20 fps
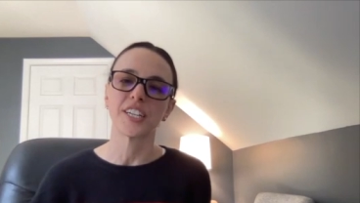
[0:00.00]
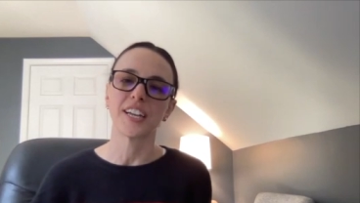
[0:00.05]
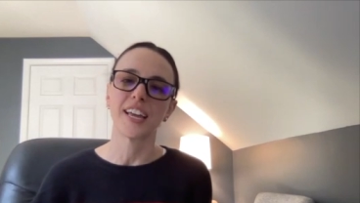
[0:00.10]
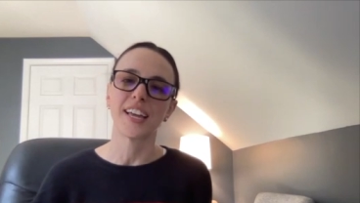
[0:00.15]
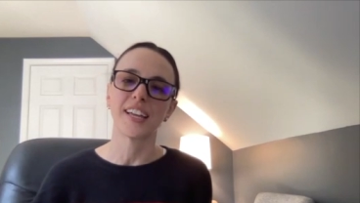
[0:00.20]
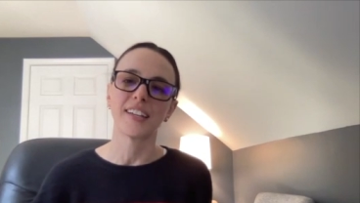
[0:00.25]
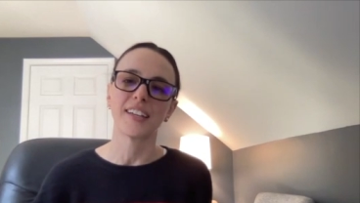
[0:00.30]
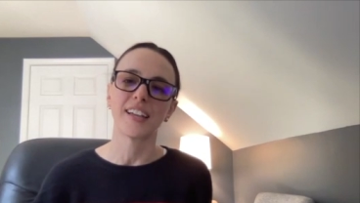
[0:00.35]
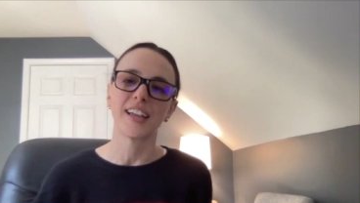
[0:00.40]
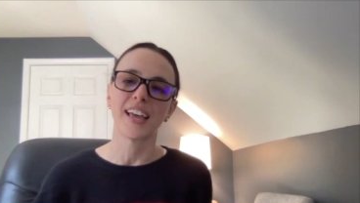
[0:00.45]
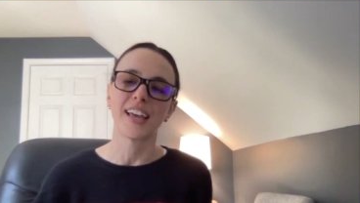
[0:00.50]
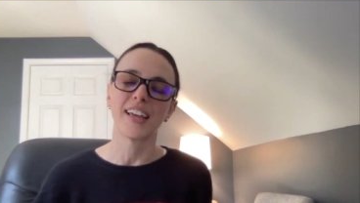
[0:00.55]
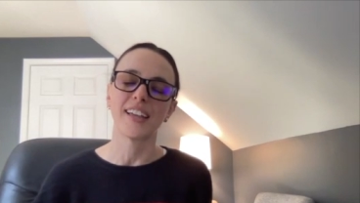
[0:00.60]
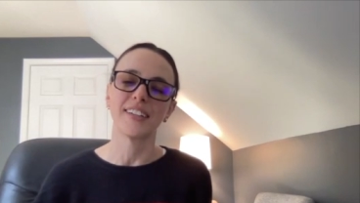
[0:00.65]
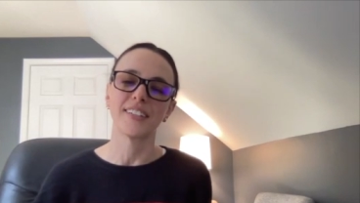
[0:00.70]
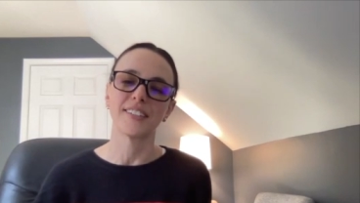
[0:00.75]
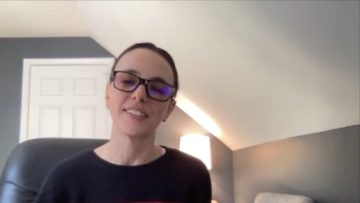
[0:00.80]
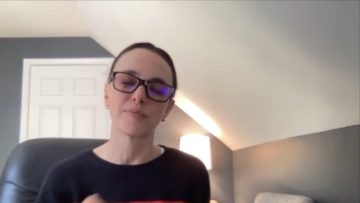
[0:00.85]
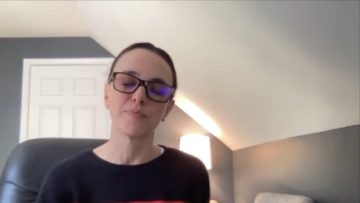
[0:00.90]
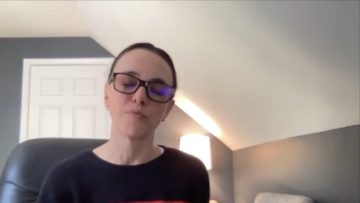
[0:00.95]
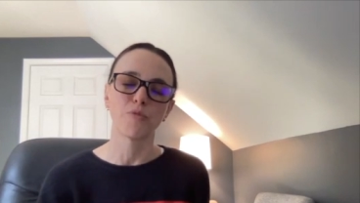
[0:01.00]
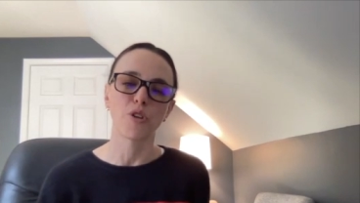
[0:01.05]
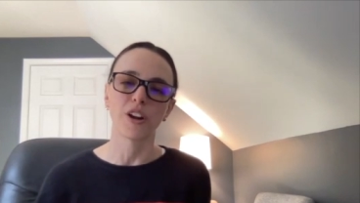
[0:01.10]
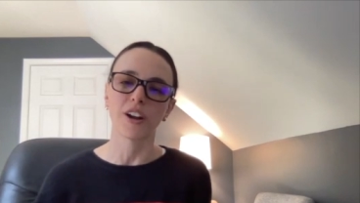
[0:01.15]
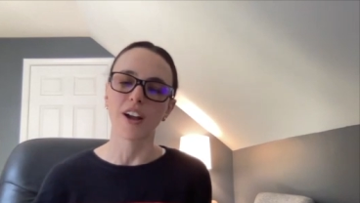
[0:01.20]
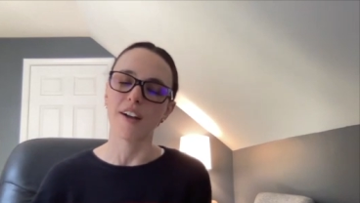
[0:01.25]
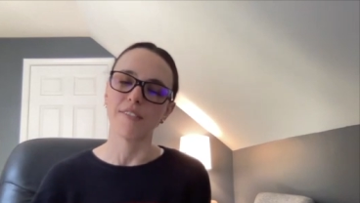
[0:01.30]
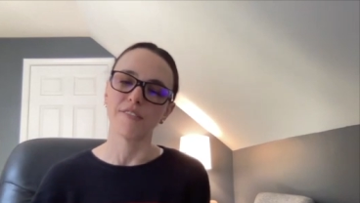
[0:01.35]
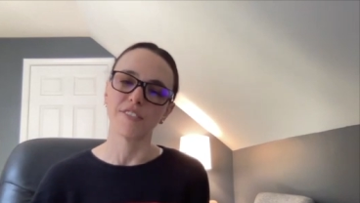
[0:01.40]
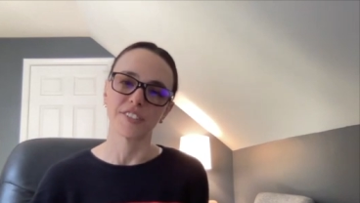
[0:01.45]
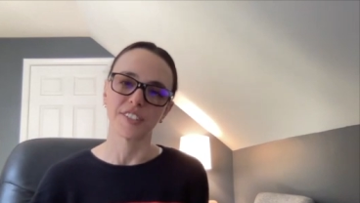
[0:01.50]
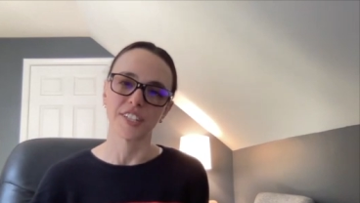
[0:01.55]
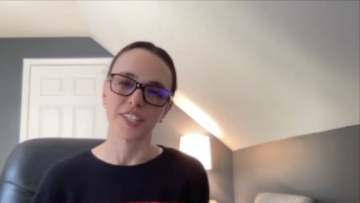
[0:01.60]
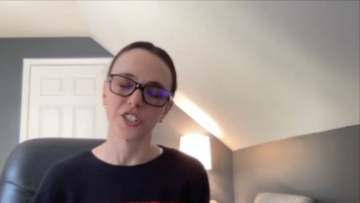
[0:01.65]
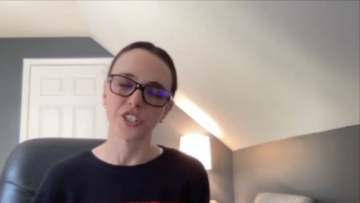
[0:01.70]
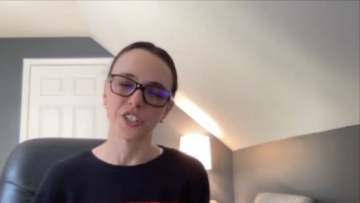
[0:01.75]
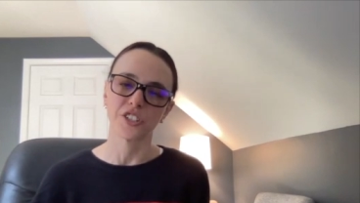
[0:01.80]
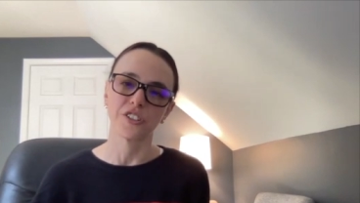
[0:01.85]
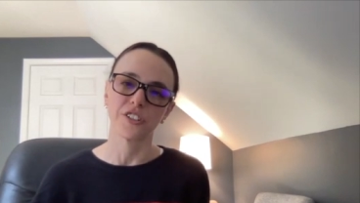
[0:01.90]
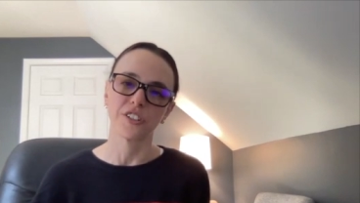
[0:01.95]
and it's more
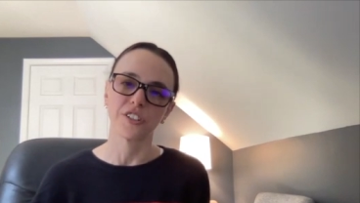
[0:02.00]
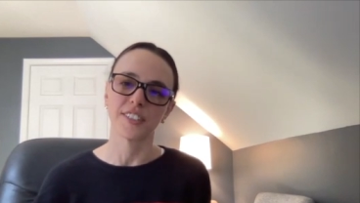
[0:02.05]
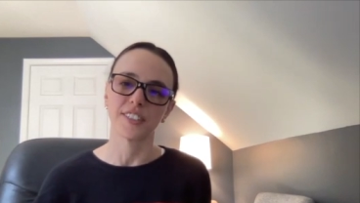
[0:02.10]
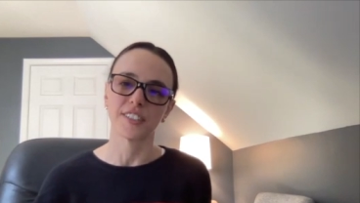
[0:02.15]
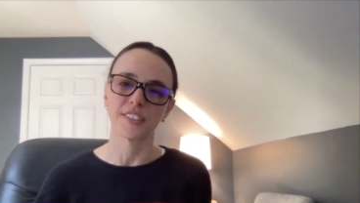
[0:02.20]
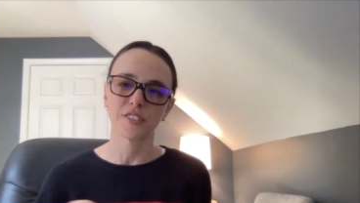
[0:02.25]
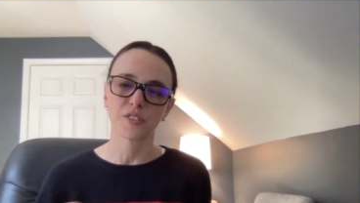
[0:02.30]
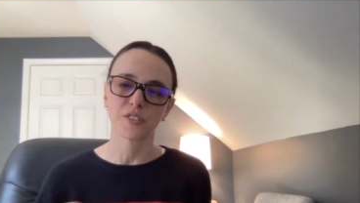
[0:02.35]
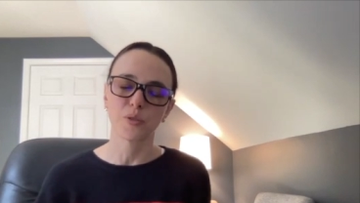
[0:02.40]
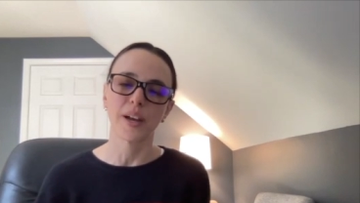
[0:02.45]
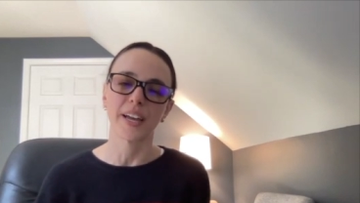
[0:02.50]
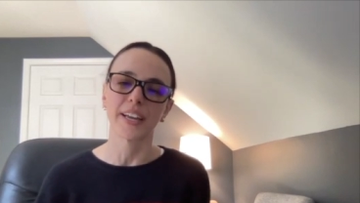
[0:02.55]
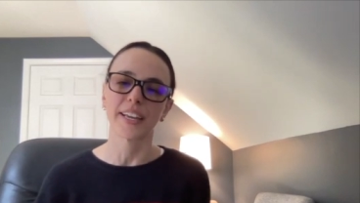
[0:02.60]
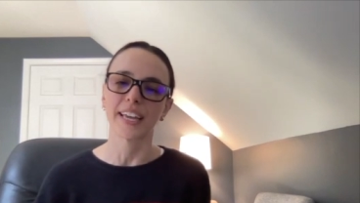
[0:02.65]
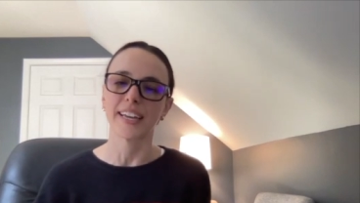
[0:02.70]
conversational, and it's quick,